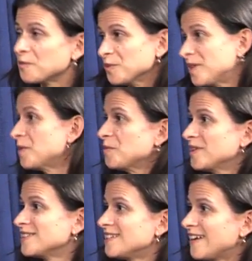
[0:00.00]
We're really
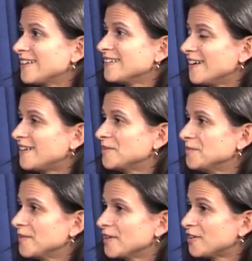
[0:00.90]
hoping to get
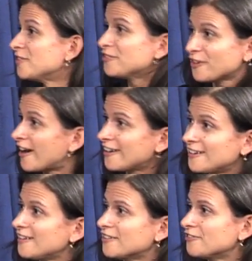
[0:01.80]
um, a good
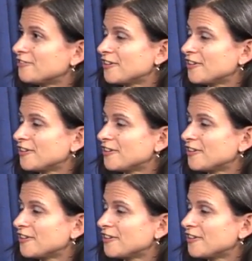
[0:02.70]
variety of,